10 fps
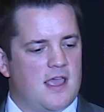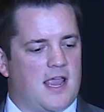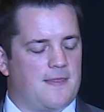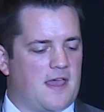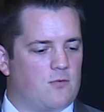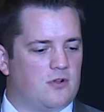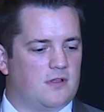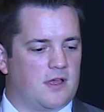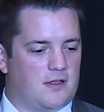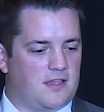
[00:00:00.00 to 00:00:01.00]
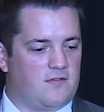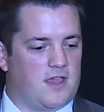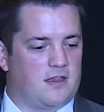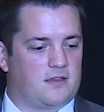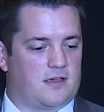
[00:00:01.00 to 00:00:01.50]
and that will
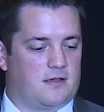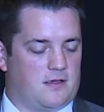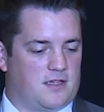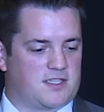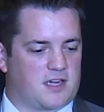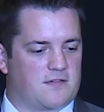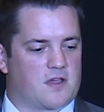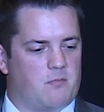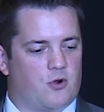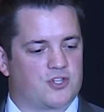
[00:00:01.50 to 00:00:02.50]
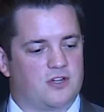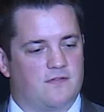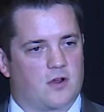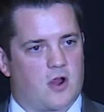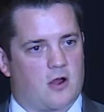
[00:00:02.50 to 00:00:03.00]
alleviate a significant portion of
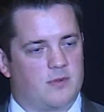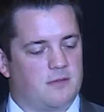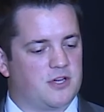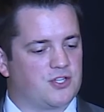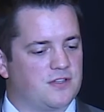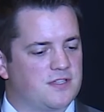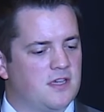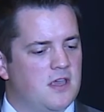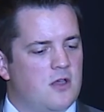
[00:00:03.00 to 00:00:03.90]
our carbon emissions.